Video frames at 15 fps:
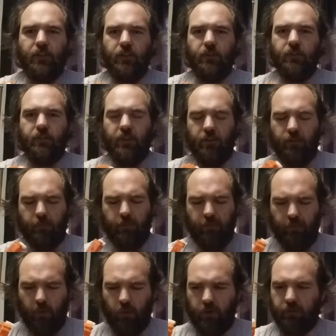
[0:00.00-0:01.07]
use this
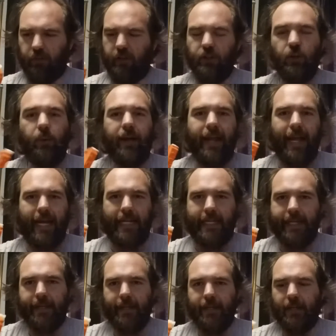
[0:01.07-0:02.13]
before, because I knew I had
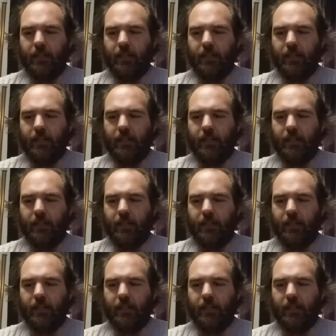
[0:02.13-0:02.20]
it,